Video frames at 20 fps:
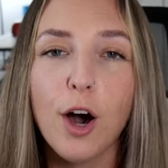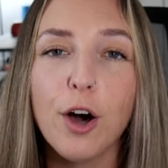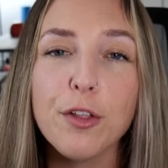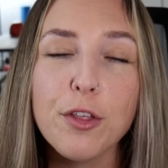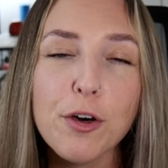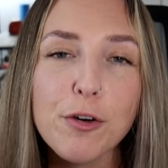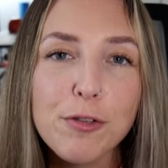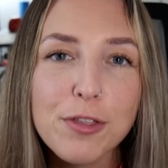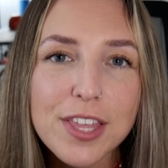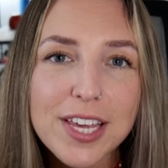
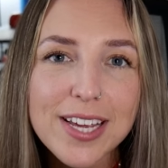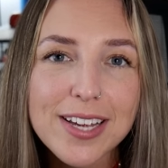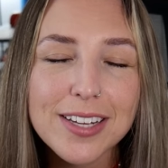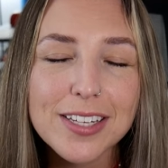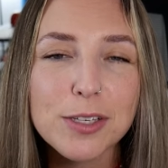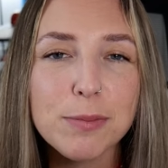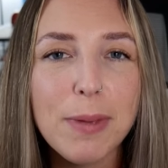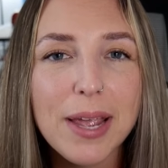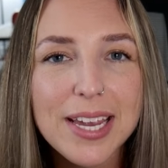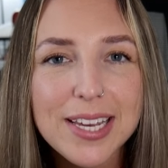Although
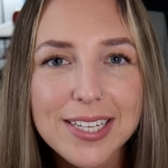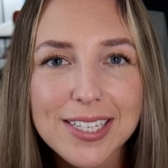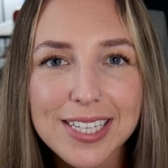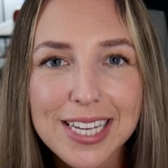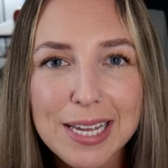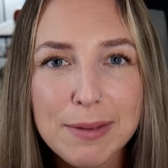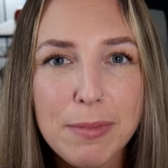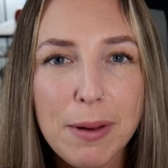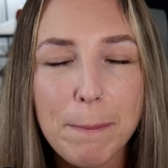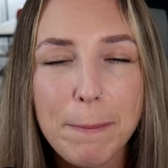things may
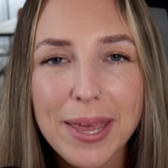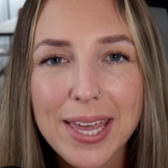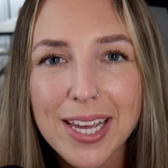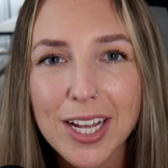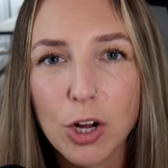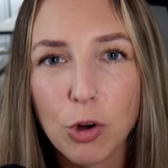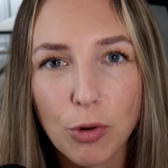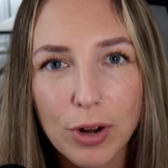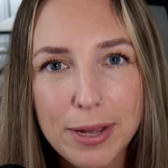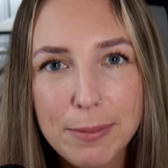seem a bit
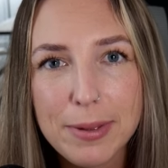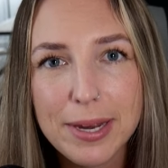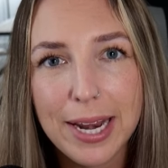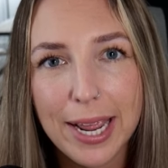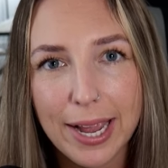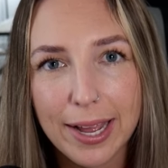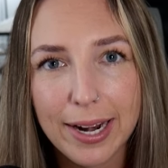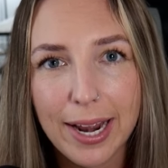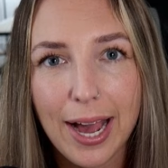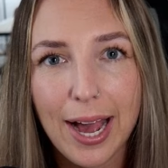grim in
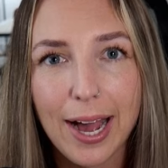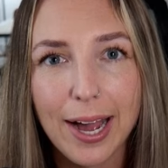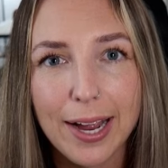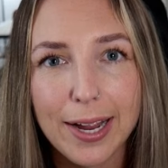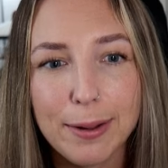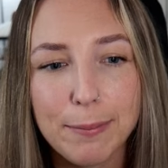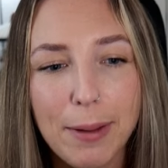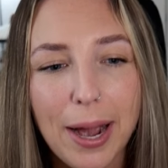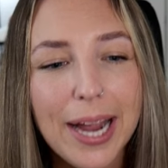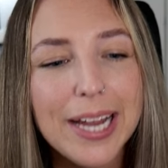
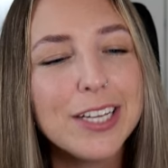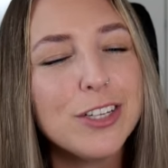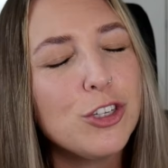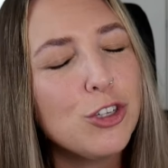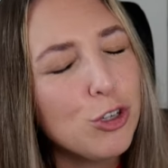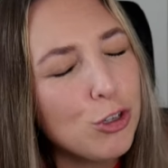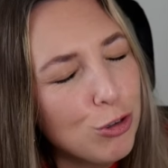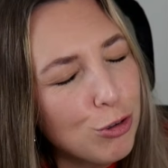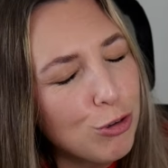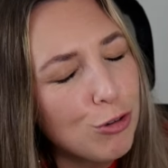Anaheim, I
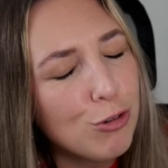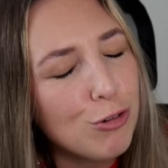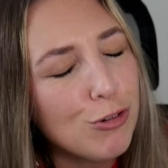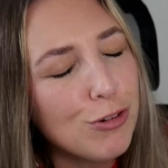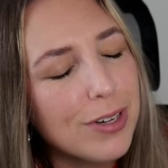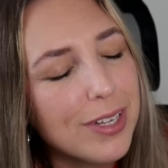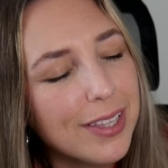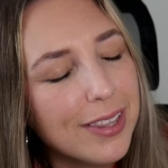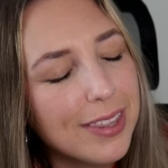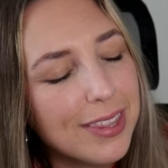
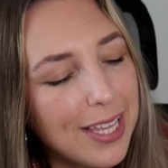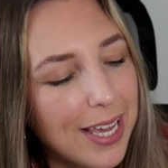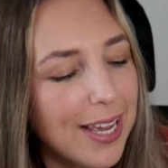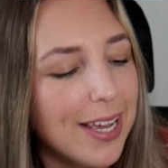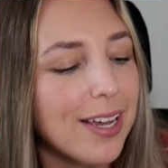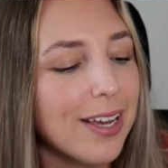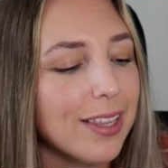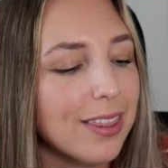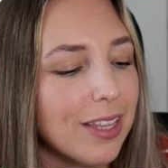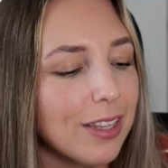do
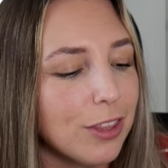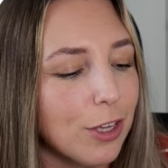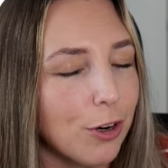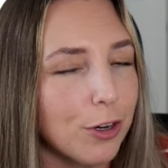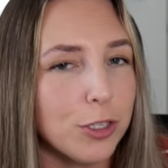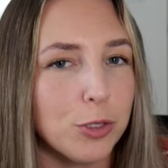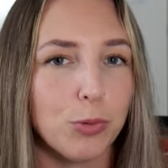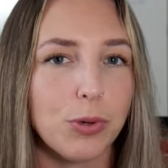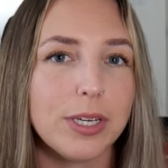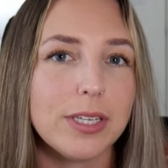think that there
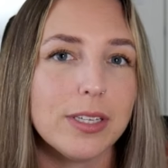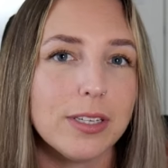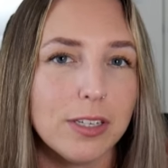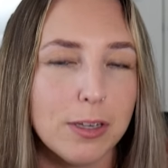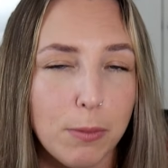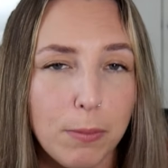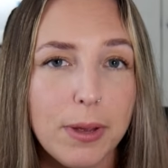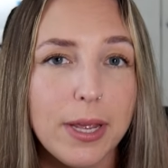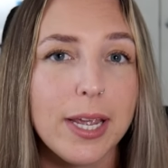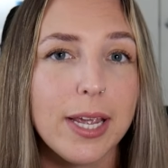is reason
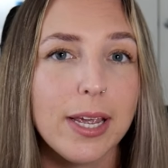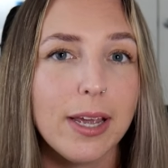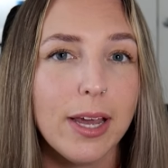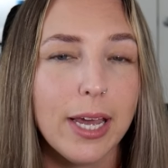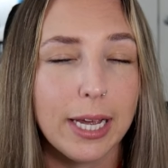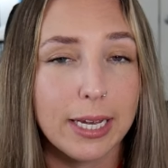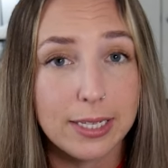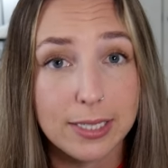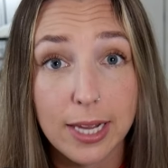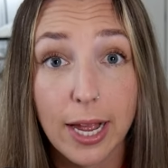to be
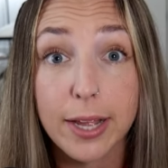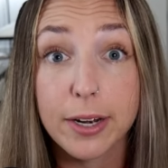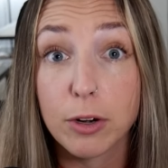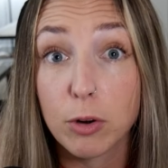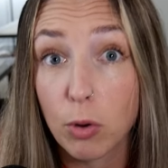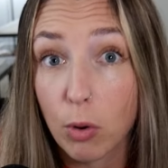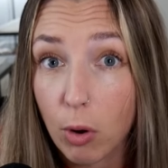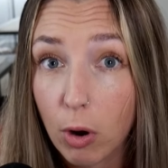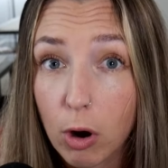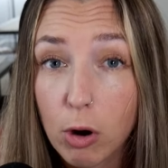excited
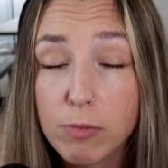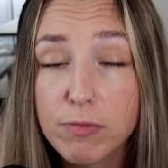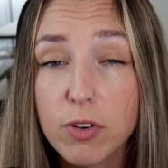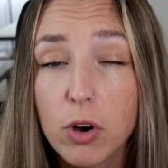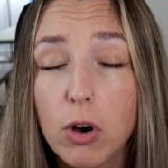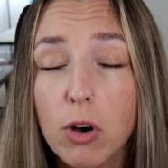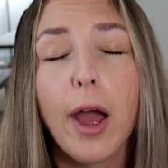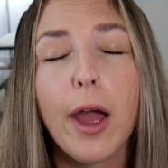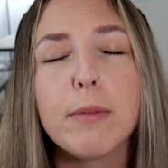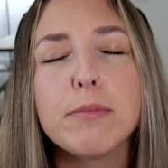or
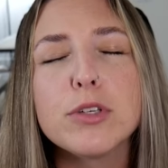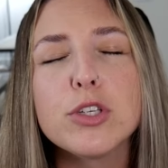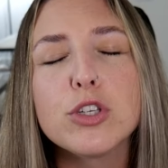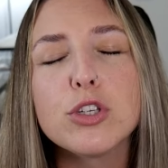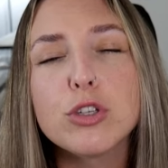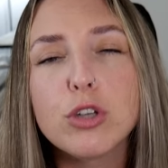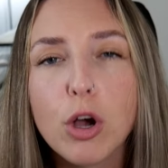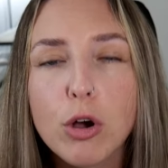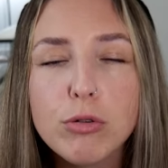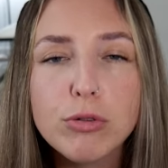hopeful. I'm
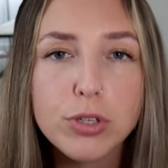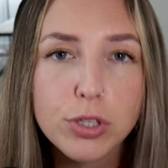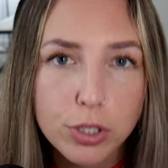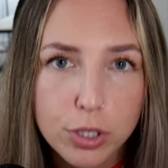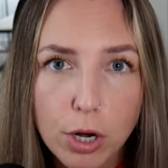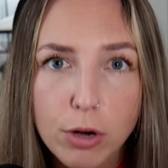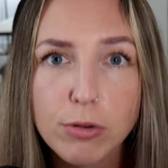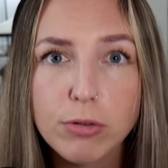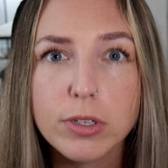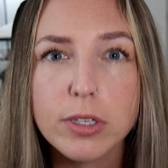so
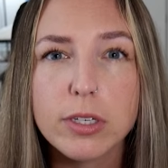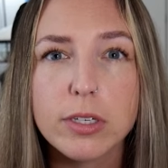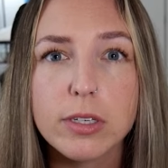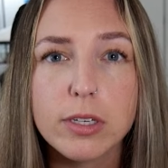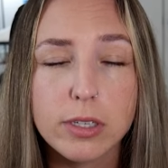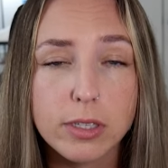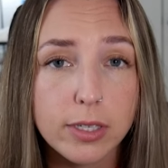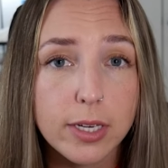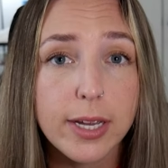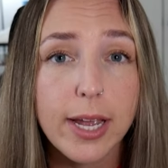stoked to
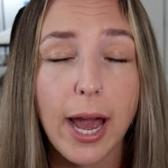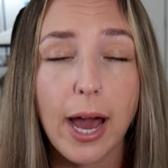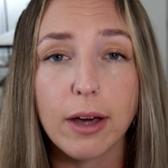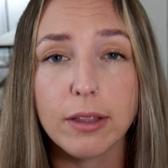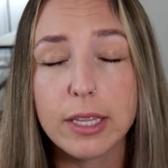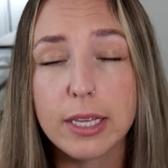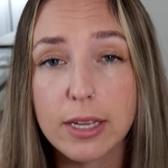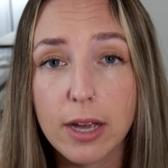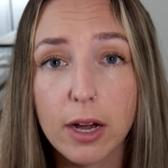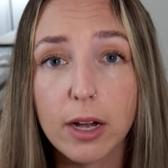see how
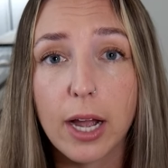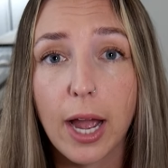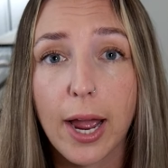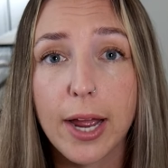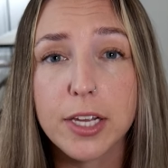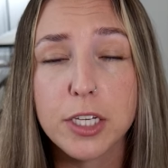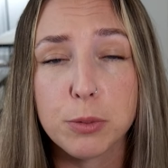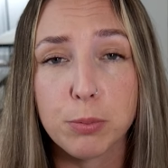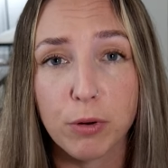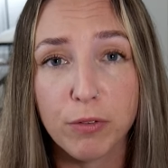the young
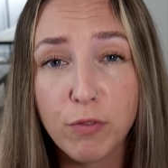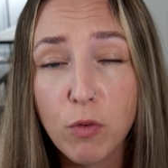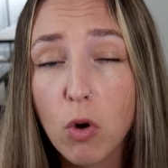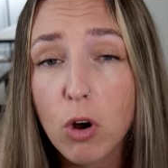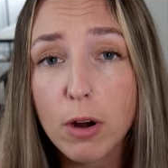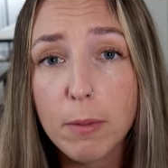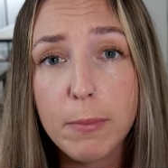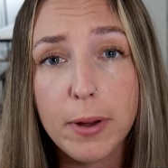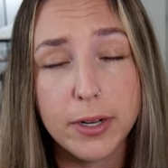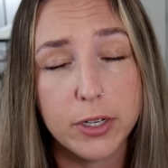guys
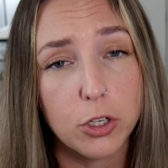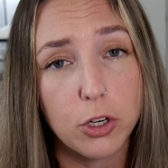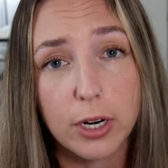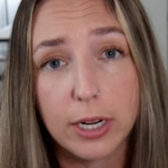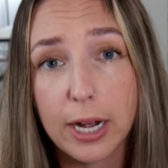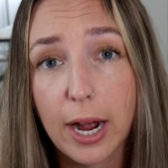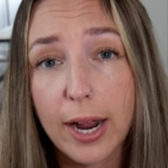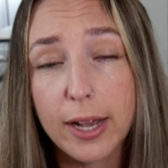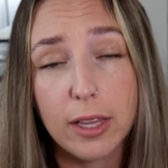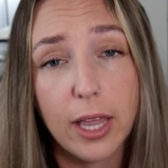perform under a
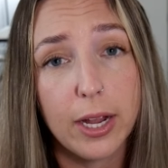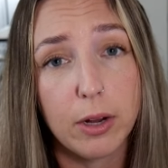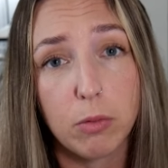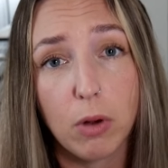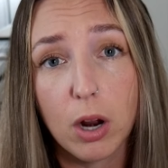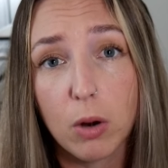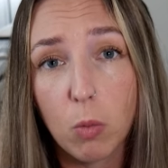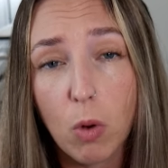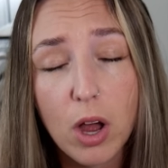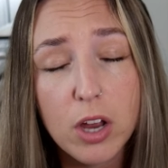guy like
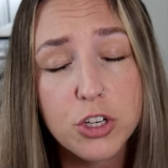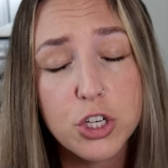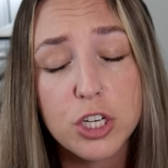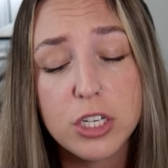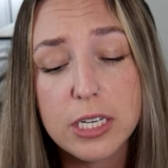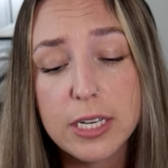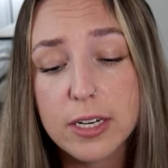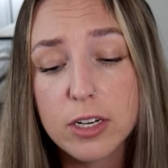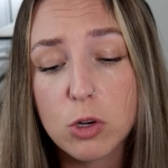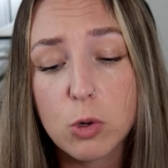Ron
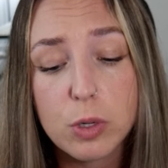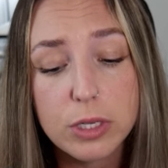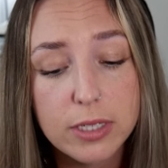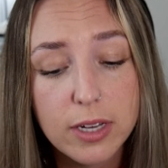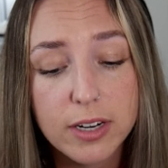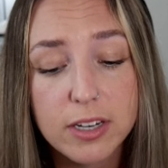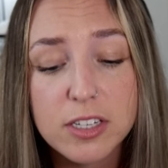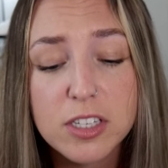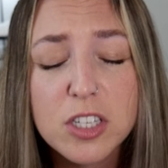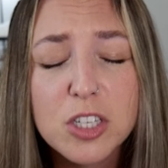Washington, who is
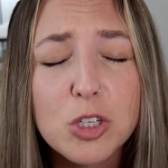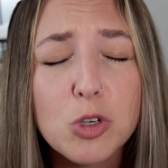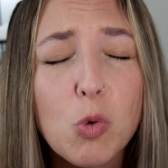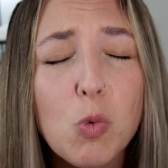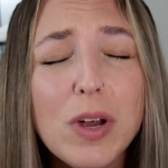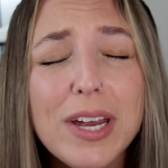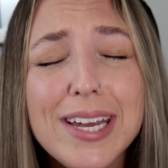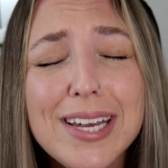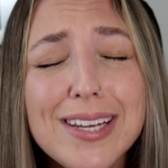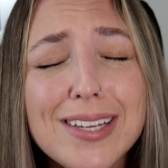gonna
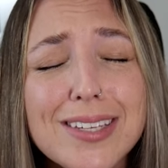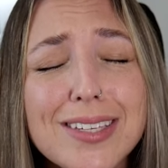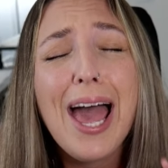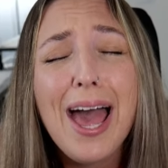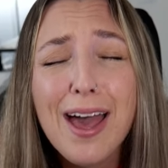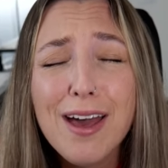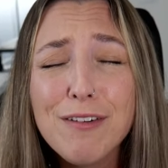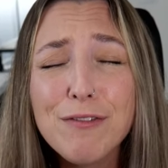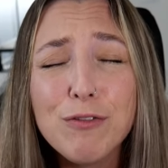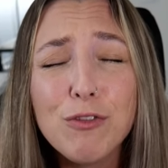squeeze
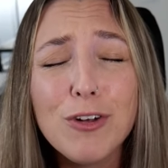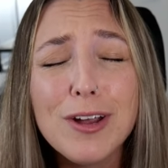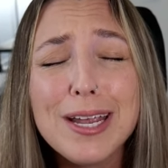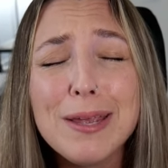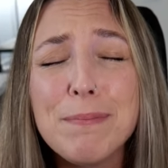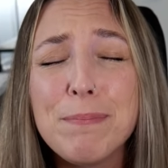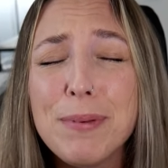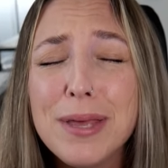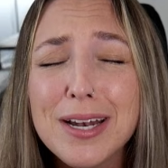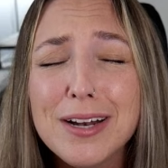every
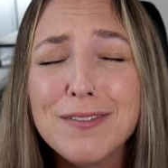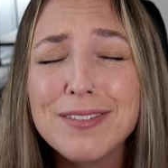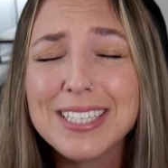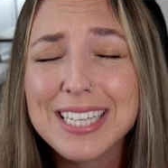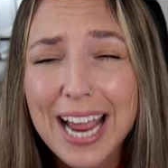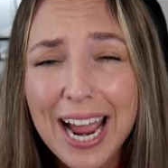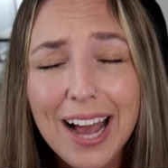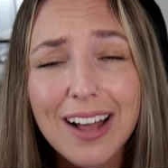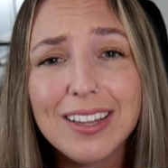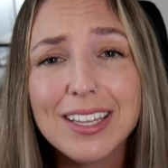bit of
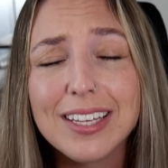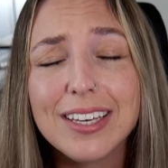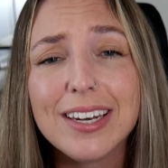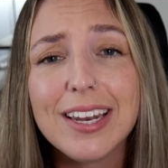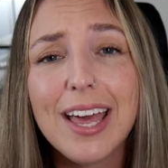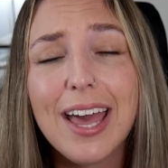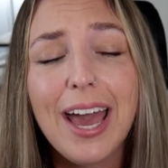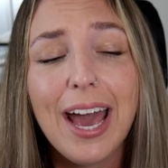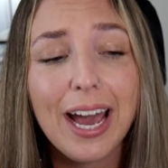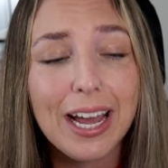talent
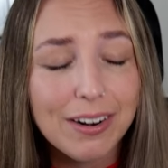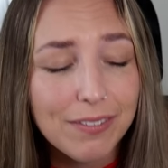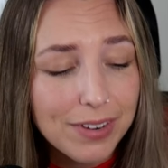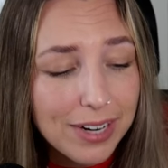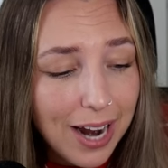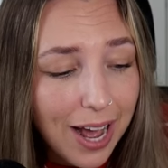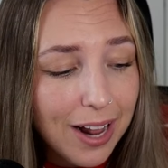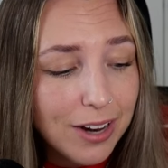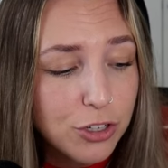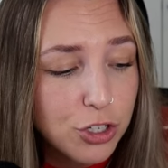out of
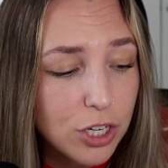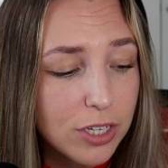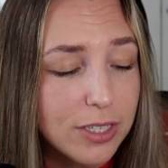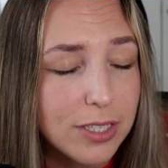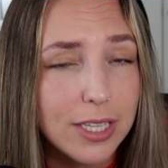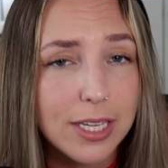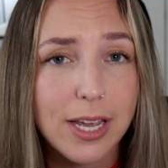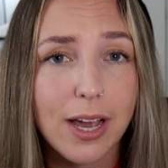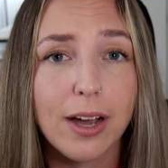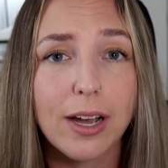not just
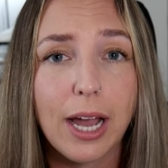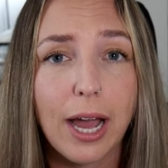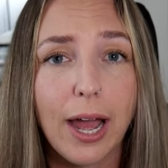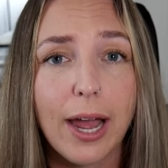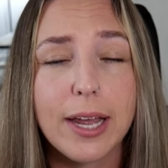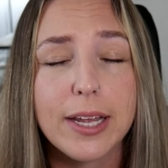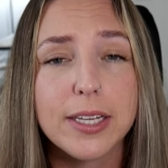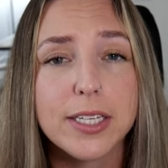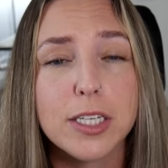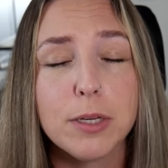the young
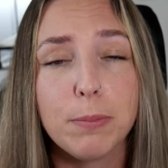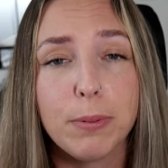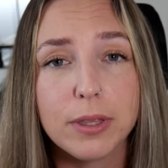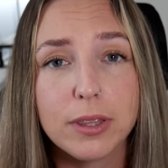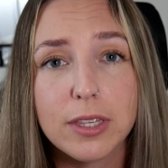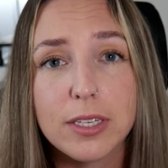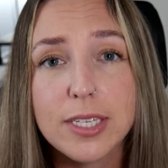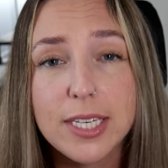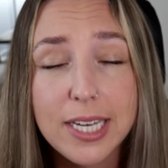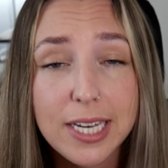guys, but
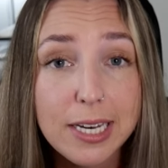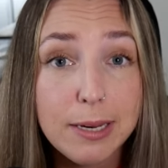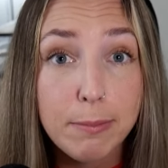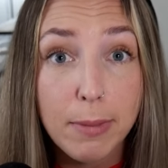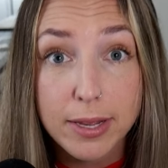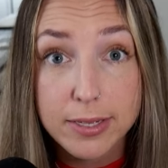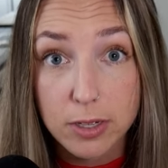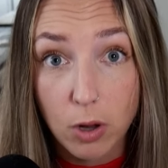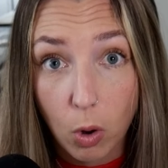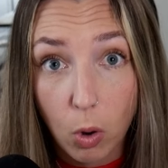the team
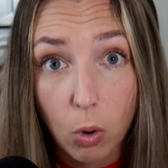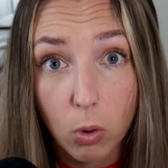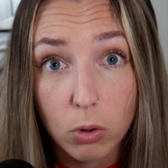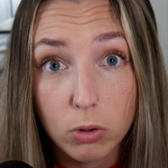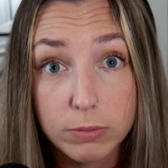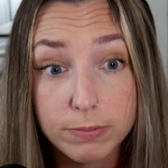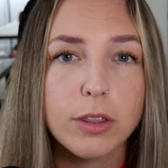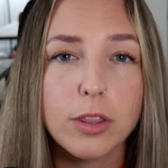as a whole.